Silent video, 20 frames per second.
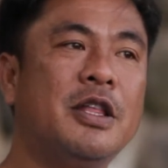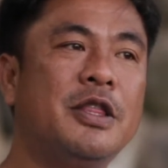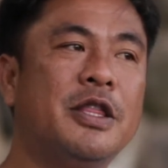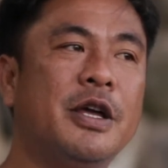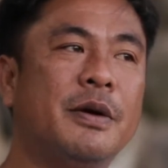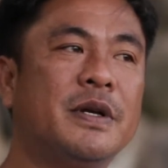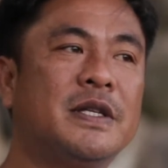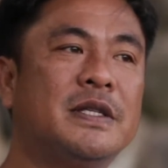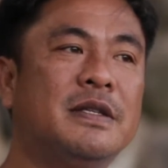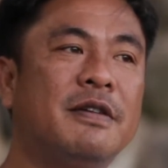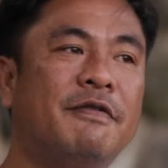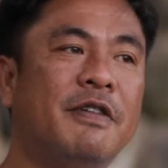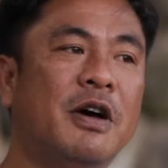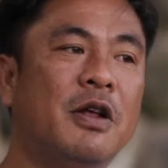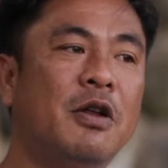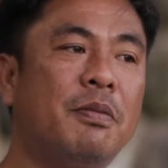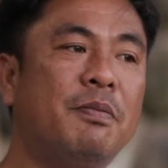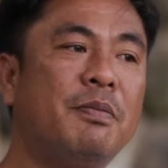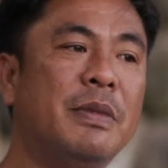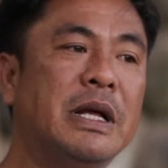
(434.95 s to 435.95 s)
There is
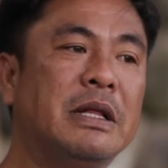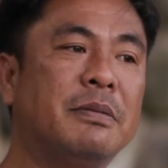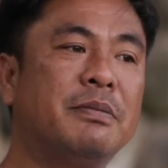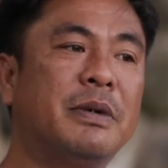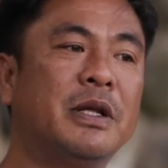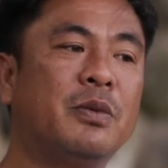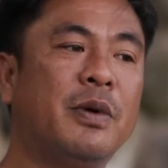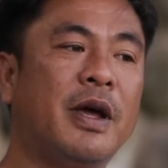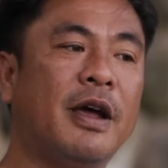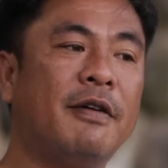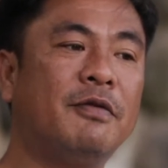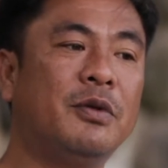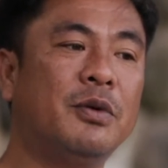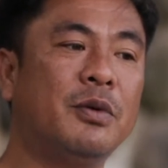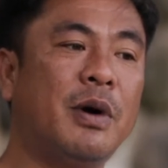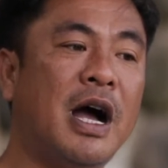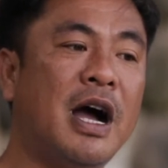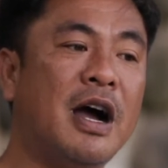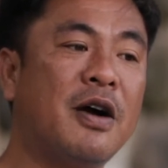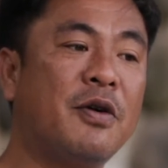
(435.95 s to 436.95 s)
development, but we have
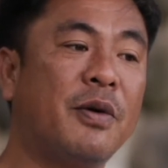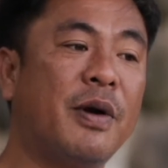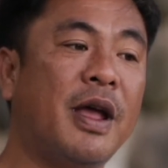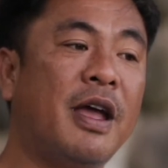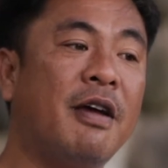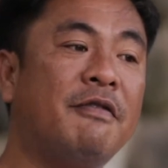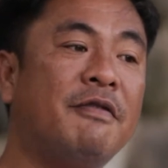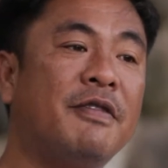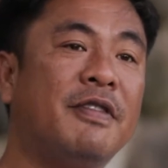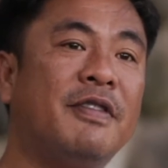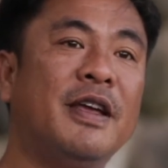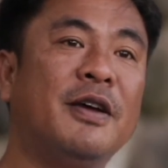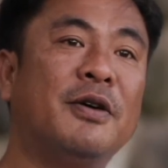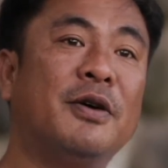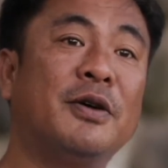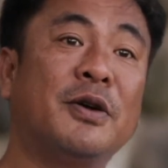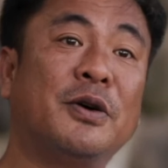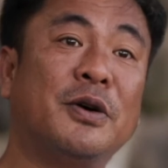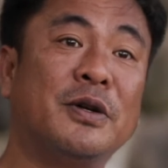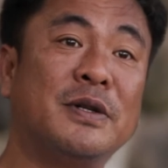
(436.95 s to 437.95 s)
to anchor everything
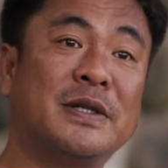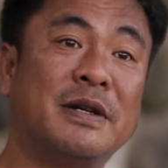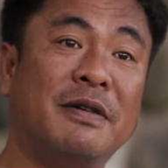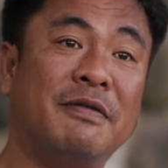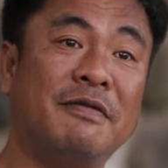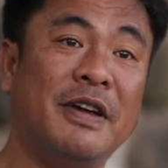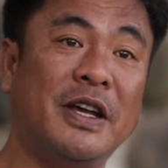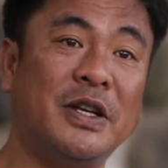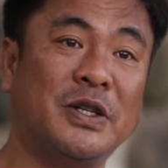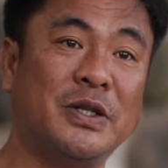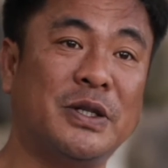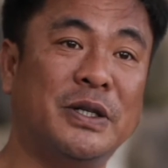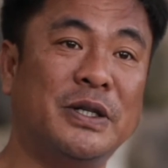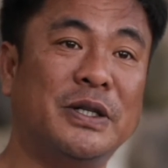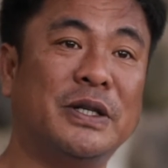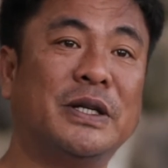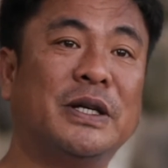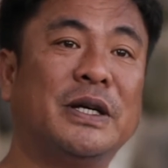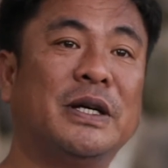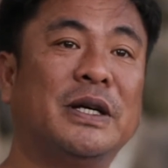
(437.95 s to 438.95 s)
on conservation,
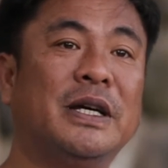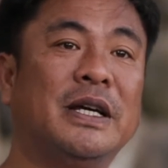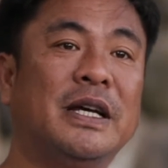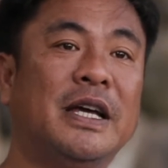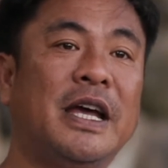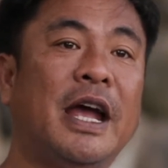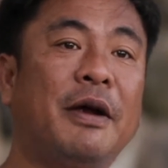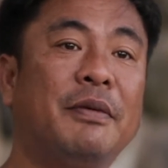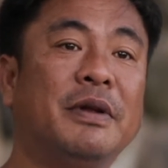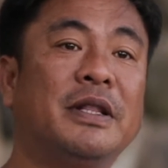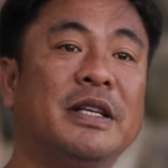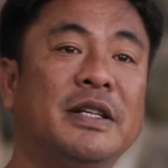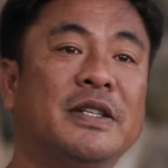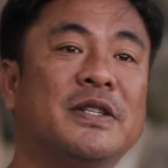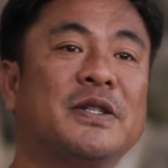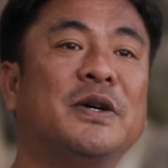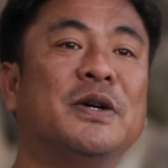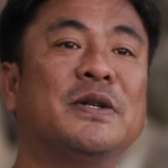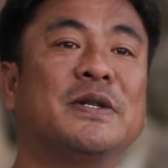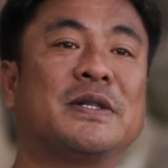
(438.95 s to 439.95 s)

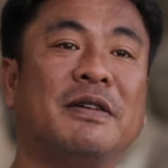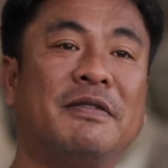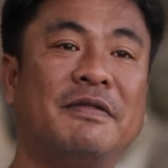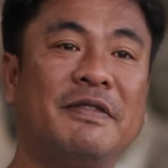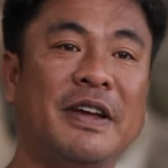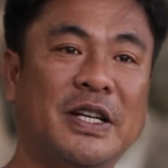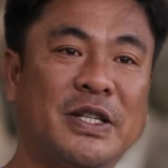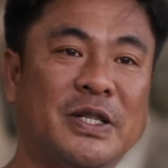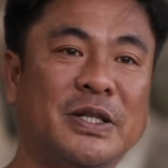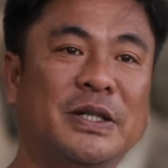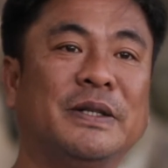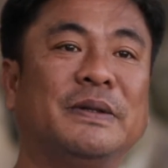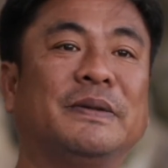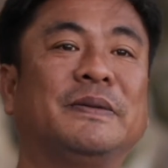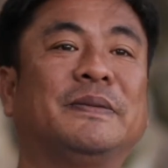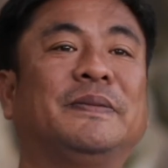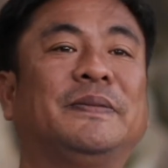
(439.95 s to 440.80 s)
heritage conservation.